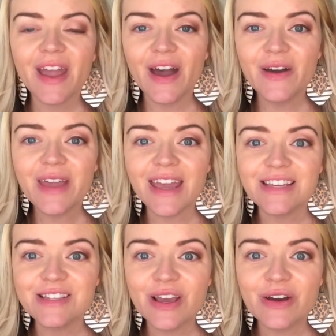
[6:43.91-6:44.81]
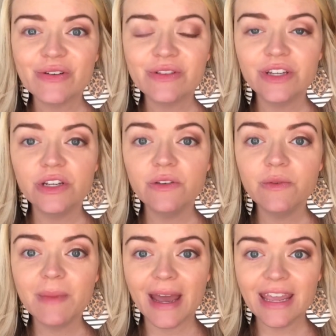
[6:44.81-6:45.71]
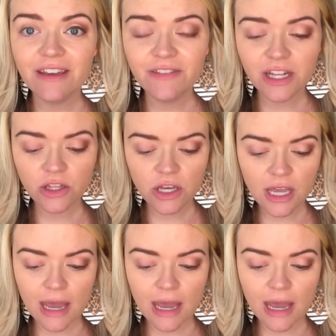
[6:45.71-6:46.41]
Okay, so to do my evening look,